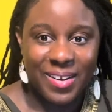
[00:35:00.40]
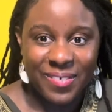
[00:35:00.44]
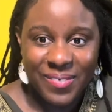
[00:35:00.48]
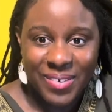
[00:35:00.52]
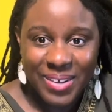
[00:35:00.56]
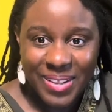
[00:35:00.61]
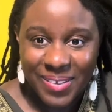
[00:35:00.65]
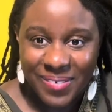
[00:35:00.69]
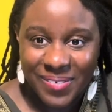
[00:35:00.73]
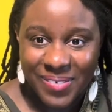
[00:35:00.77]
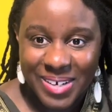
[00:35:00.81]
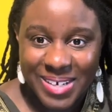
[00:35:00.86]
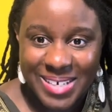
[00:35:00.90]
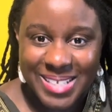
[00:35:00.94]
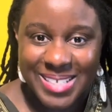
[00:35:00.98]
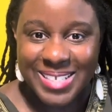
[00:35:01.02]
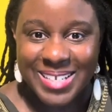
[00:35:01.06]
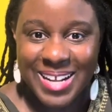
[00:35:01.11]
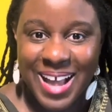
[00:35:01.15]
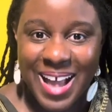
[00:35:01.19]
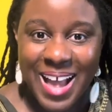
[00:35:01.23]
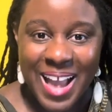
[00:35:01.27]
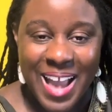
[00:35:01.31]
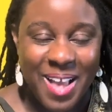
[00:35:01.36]
for the first
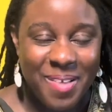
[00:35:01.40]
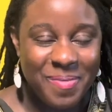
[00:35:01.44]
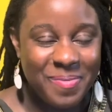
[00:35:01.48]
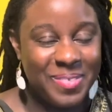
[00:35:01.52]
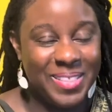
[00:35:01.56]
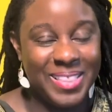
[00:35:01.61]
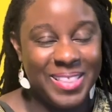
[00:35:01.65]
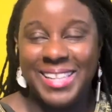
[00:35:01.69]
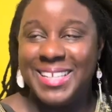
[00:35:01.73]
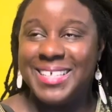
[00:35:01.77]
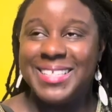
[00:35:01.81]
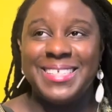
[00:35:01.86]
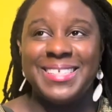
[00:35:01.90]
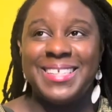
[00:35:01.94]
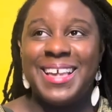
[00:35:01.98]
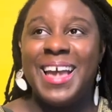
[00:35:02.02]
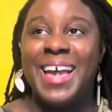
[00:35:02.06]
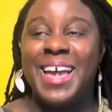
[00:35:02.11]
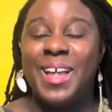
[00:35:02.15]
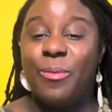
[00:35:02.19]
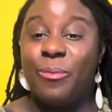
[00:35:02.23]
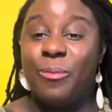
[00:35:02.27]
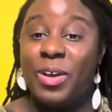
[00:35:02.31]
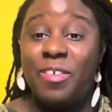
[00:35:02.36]
time.
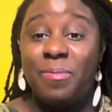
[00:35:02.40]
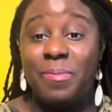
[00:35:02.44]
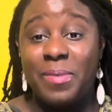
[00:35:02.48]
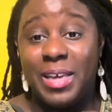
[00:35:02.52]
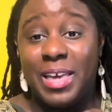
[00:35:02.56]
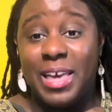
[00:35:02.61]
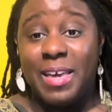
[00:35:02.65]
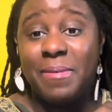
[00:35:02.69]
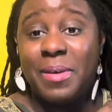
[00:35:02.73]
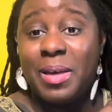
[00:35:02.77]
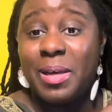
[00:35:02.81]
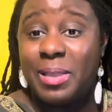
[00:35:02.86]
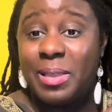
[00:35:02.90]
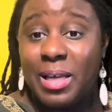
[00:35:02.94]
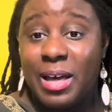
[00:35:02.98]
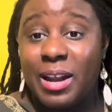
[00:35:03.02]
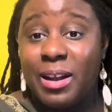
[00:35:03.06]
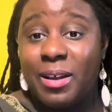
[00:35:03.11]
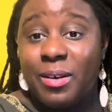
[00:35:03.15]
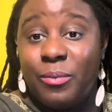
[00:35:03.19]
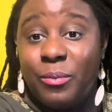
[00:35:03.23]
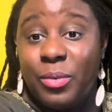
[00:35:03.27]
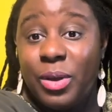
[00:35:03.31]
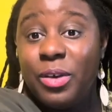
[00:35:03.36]
Listen, we've been giving a lot
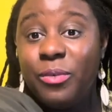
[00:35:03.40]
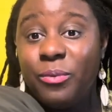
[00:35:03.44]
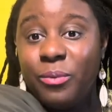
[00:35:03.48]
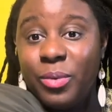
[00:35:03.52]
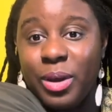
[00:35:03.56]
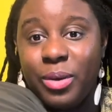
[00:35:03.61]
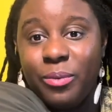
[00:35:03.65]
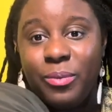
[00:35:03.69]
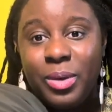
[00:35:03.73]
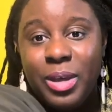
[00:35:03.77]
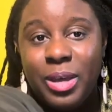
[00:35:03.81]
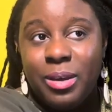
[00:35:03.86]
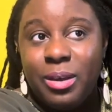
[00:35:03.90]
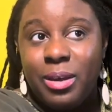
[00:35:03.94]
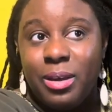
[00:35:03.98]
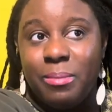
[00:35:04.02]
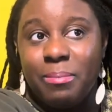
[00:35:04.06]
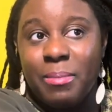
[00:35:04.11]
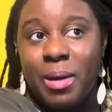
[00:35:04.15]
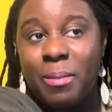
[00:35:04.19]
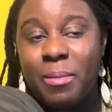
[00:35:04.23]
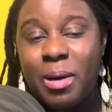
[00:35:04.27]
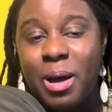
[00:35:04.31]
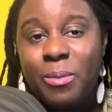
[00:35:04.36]
of,
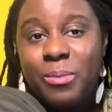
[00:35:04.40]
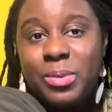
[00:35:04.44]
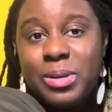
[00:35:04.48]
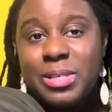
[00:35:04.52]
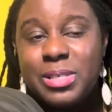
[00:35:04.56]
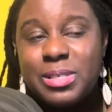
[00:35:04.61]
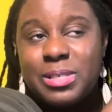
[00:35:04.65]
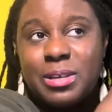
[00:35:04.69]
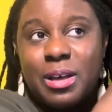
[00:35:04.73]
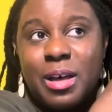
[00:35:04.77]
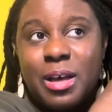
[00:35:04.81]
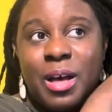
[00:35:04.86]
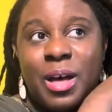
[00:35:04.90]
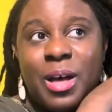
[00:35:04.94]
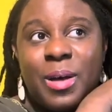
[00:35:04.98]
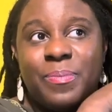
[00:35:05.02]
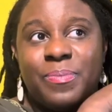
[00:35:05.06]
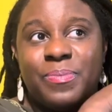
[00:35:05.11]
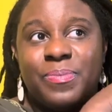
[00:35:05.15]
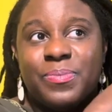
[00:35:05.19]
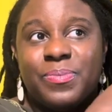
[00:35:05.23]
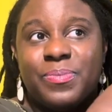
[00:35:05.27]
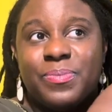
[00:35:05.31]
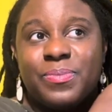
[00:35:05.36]
my mom was
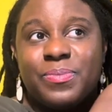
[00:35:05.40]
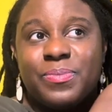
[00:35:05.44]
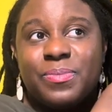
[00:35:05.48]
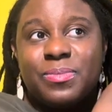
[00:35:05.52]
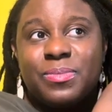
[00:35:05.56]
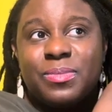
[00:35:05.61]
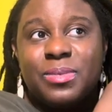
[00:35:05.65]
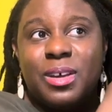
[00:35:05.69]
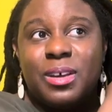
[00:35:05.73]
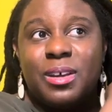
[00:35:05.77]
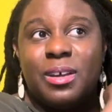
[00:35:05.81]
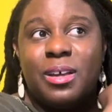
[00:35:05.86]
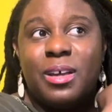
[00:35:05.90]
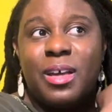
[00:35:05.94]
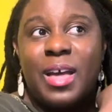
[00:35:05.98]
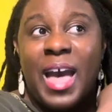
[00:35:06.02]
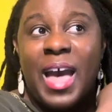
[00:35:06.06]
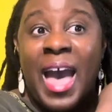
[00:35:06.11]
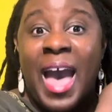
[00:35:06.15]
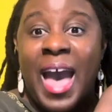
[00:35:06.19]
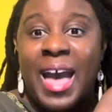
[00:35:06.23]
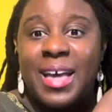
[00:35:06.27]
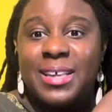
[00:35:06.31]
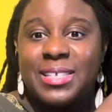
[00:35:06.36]

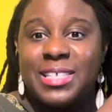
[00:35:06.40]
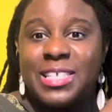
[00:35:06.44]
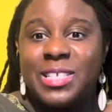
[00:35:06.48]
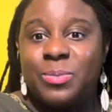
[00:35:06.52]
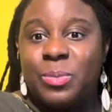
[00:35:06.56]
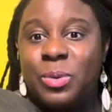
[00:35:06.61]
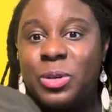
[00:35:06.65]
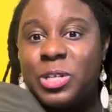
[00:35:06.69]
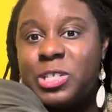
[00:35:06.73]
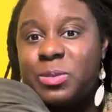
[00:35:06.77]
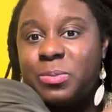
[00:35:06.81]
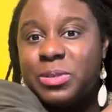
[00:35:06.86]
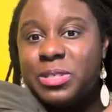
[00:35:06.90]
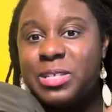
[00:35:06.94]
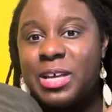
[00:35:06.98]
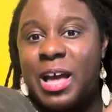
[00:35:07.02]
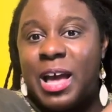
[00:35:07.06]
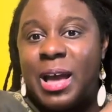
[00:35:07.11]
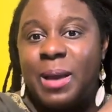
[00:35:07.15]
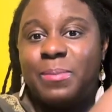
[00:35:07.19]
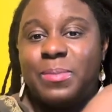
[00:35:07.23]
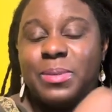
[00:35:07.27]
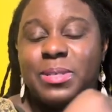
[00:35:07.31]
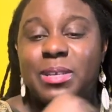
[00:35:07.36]
asked multiple
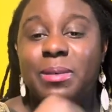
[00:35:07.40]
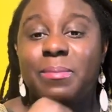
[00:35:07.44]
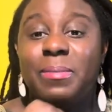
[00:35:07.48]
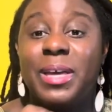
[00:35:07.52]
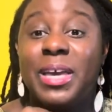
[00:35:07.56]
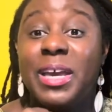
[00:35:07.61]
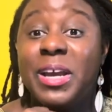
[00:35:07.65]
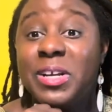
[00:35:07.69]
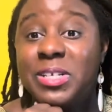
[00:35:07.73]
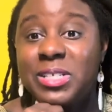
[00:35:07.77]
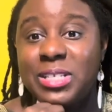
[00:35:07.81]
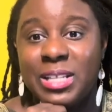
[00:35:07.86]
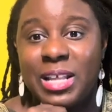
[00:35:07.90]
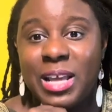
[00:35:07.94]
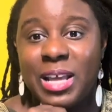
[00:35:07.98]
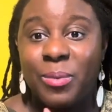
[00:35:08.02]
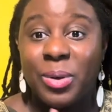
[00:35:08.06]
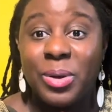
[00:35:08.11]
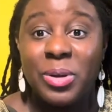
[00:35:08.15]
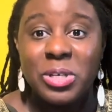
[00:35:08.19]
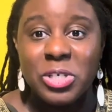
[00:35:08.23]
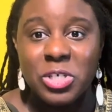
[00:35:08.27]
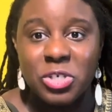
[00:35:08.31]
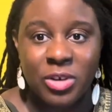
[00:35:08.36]
times. But here's the thing,
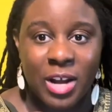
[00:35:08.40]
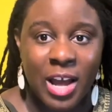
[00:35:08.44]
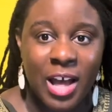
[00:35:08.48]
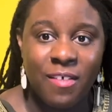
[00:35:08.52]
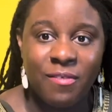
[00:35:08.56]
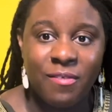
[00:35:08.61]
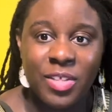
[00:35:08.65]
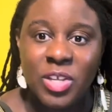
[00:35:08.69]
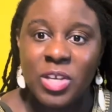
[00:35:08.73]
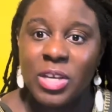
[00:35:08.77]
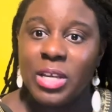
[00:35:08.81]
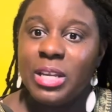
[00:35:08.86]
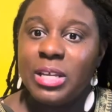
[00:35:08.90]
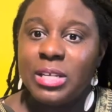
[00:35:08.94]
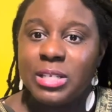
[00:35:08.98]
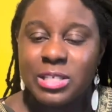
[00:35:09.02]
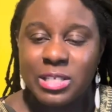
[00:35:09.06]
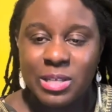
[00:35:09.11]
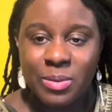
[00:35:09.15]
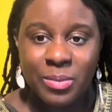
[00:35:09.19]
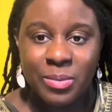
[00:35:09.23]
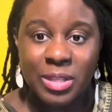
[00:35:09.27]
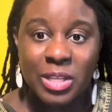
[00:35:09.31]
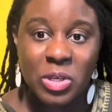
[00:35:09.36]
when you're traveling, you need
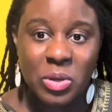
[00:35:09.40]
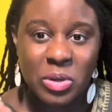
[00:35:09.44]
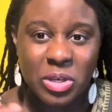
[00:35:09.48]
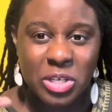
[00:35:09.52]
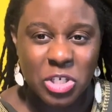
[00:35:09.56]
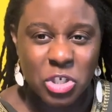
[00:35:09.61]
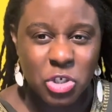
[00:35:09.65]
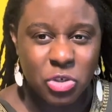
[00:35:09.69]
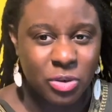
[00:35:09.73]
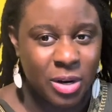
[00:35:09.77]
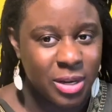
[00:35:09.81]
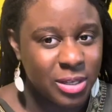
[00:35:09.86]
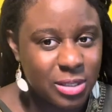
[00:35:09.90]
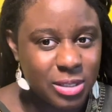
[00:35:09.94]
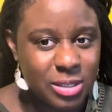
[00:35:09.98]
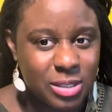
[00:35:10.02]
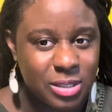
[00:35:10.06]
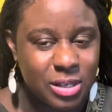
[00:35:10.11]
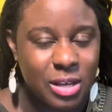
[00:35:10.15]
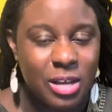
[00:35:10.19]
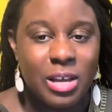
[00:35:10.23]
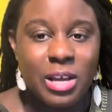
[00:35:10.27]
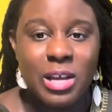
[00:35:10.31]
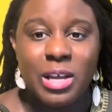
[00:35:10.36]
someone that you can
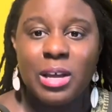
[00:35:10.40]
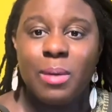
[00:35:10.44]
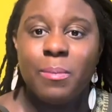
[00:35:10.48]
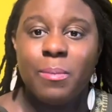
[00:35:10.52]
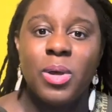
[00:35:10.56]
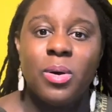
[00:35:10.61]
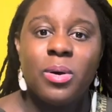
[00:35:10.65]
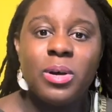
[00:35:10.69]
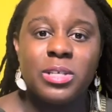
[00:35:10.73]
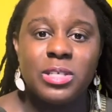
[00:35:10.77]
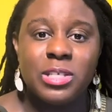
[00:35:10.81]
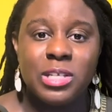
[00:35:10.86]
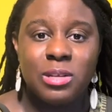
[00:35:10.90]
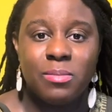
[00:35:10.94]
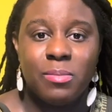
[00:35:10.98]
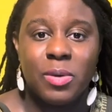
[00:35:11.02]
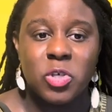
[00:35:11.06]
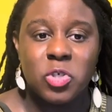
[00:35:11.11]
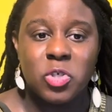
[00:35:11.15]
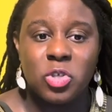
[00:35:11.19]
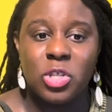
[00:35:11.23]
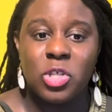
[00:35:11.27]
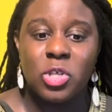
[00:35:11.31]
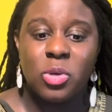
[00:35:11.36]
trust, but you also need to make
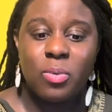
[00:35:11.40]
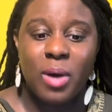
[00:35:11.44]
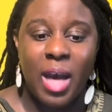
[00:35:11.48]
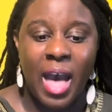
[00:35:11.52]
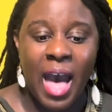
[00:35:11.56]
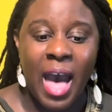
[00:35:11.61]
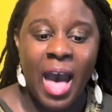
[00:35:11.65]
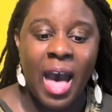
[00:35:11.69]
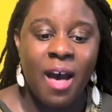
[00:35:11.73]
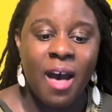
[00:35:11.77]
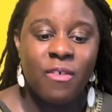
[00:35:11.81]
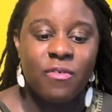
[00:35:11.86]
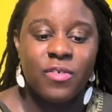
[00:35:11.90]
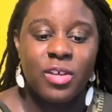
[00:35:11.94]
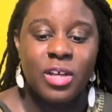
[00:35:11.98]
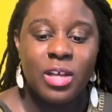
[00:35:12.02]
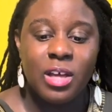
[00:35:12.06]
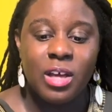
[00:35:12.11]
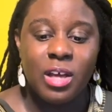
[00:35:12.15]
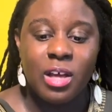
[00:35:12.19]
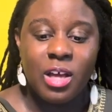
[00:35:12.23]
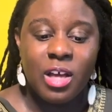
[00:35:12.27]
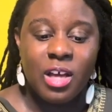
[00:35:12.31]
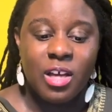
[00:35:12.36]
sure that you have
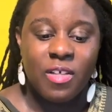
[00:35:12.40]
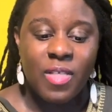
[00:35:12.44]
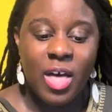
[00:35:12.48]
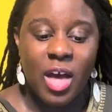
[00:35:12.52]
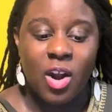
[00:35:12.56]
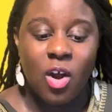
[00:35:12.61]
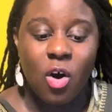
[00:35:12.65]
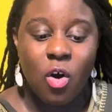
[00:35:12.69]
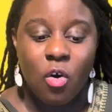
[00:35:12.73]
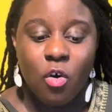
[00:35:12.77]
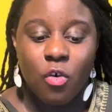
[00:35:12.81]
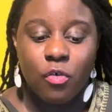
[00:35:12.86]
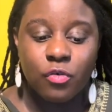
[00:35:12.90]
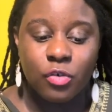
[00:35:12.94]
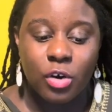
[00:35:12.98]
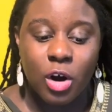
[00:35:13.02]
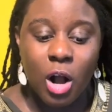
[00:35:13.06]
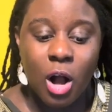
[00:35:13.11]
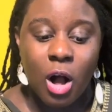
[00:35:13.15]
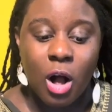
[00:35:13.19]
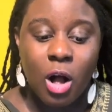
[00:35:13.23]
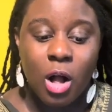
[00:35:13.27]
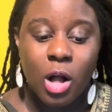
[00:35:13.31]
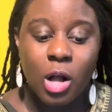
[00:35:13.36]
that
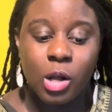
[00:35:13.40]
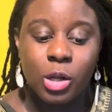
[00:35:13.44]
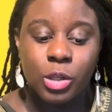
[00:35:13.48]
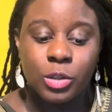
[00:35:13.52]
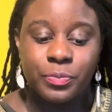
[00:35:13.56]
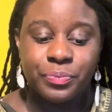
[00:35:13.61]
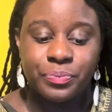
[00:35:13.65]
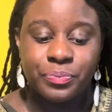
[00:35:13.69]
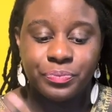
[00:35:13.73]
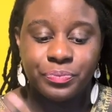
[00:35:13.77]
overall